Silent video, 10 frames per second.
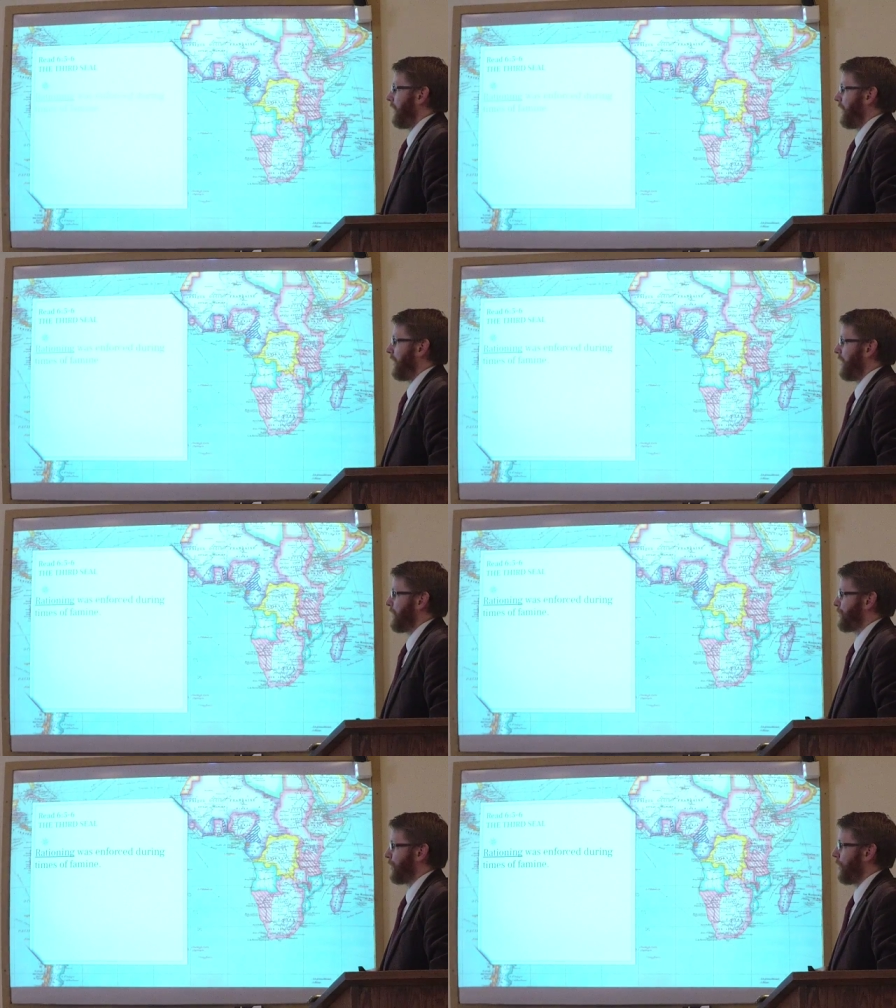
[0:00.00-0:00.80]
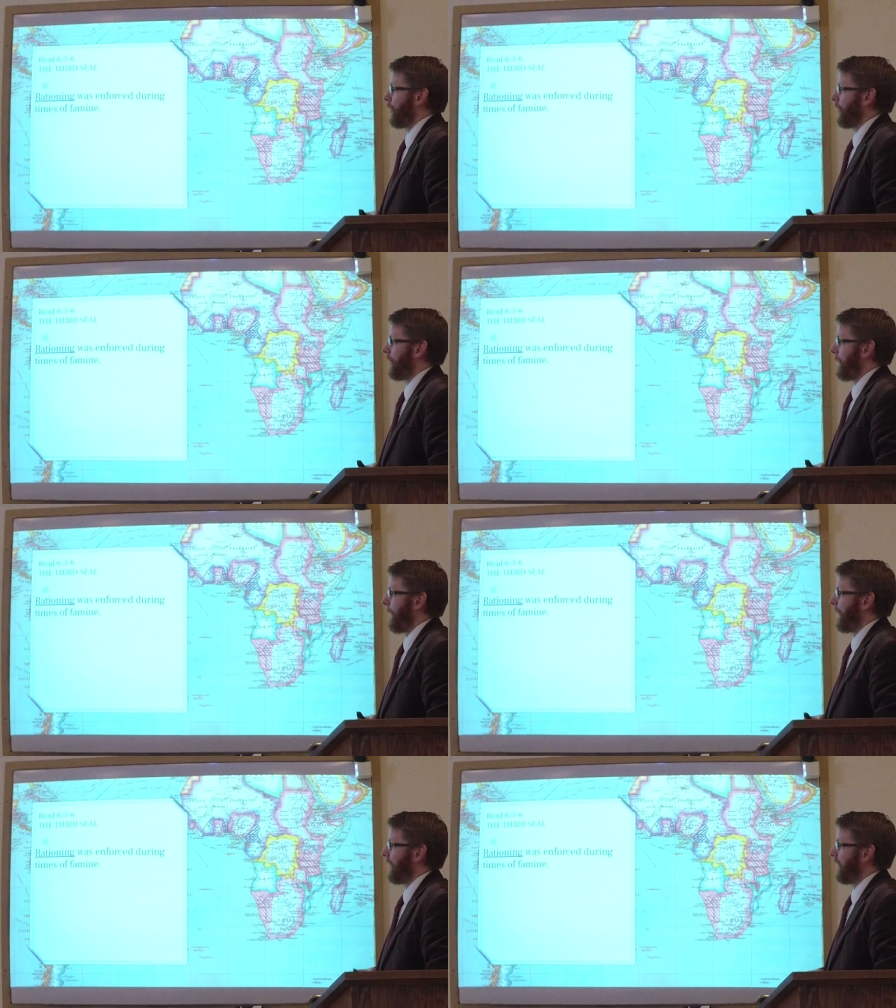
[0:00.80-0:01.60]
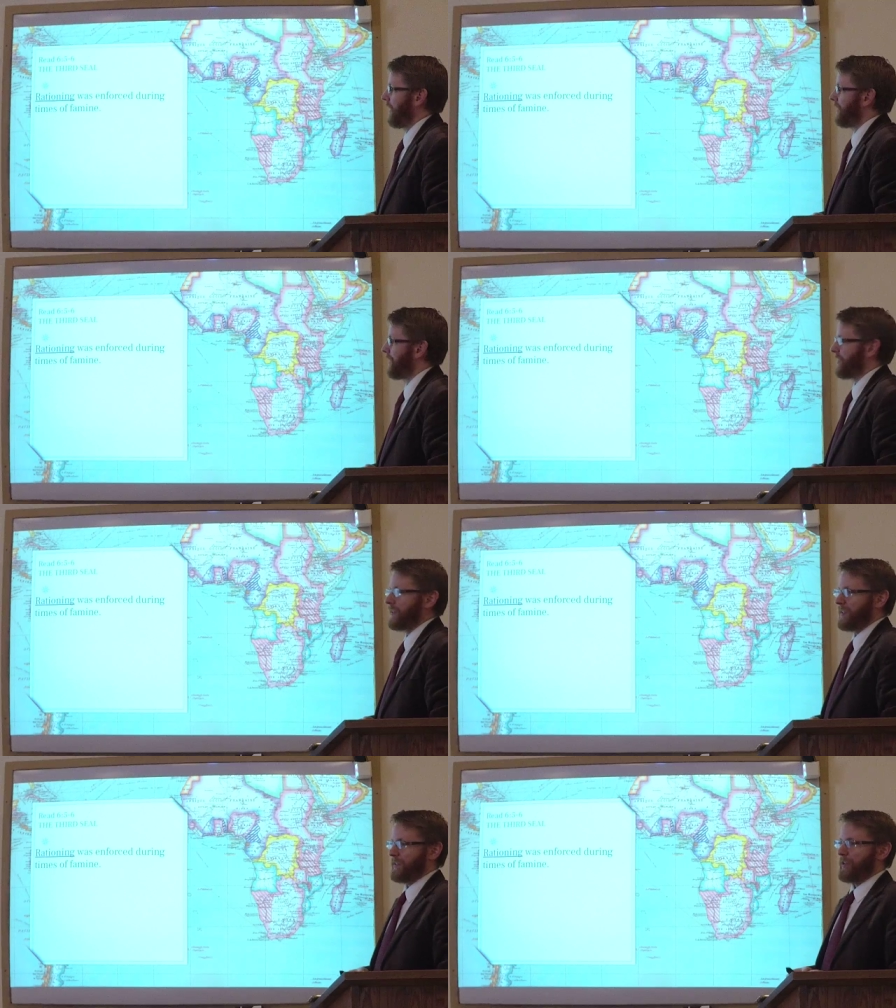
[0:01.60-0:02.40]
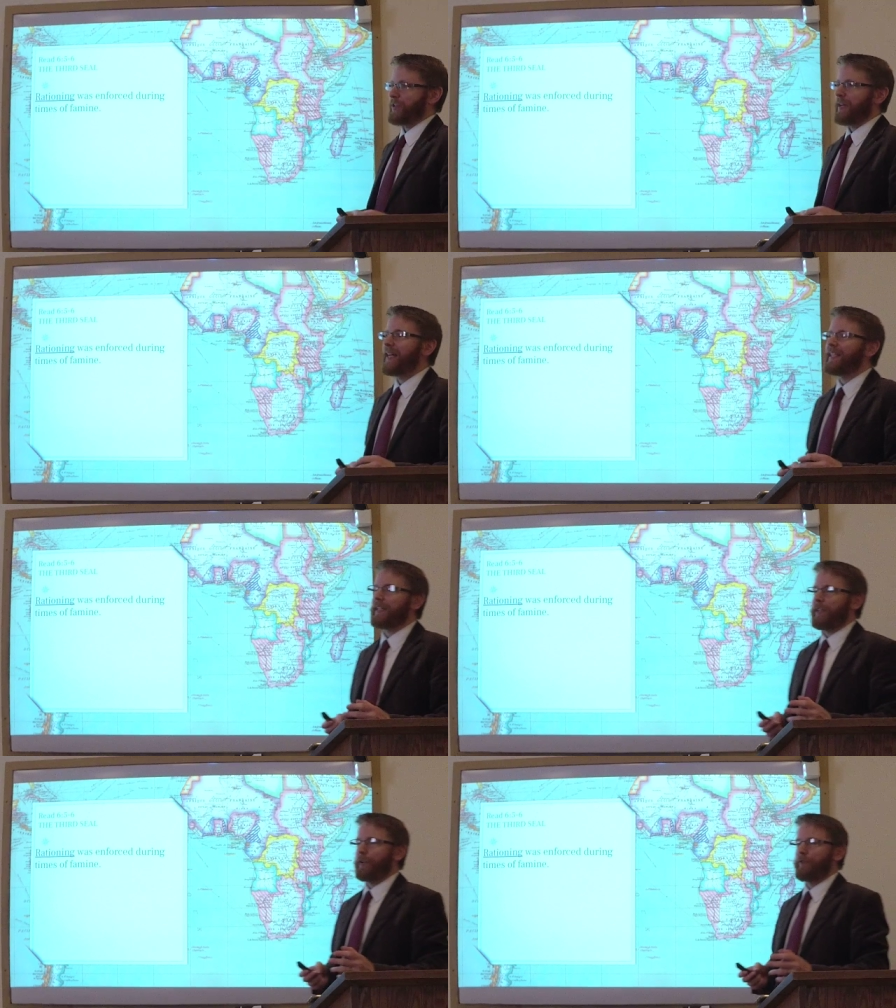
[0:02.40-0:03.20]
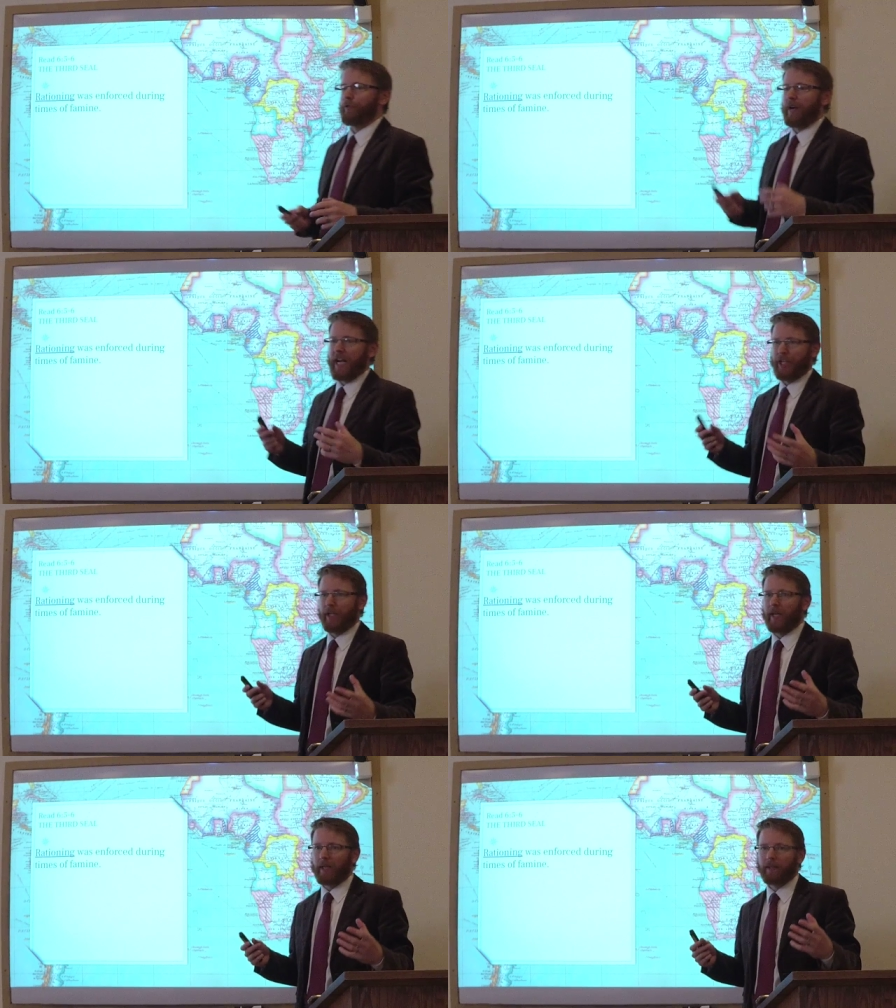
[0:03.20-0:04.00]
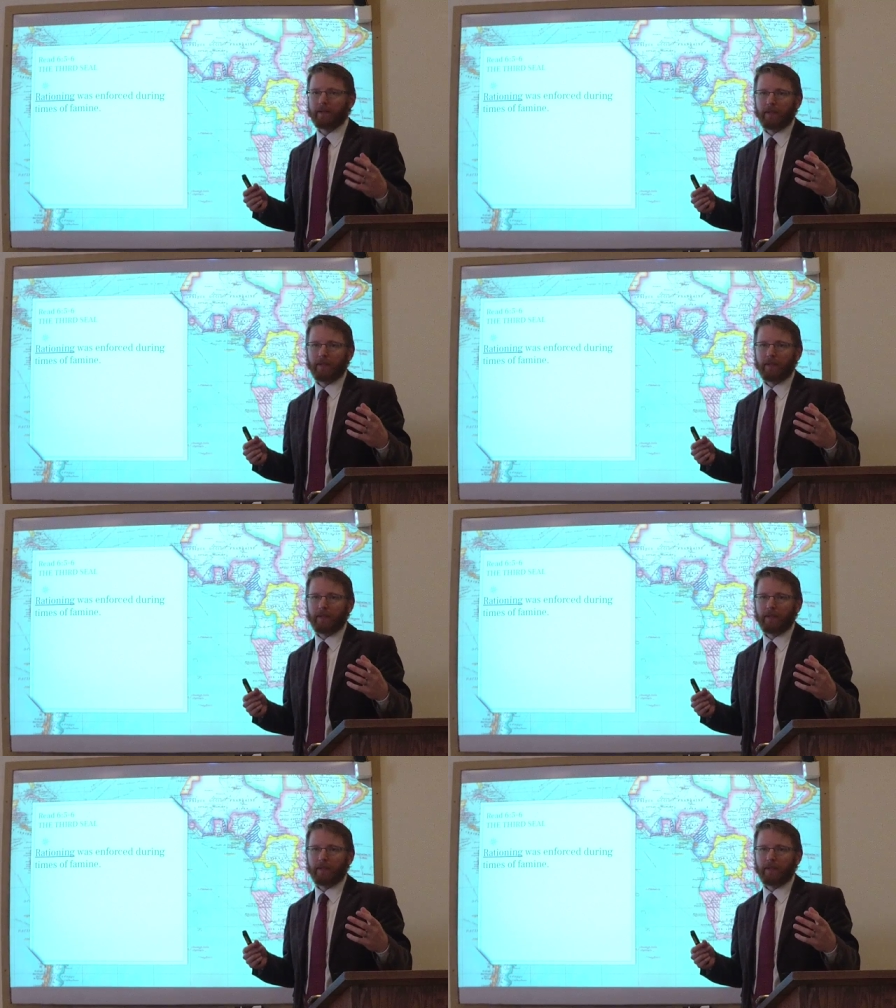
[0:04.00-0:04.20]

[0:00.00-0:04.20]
Uh, so this, this, there's an idea here of rationing.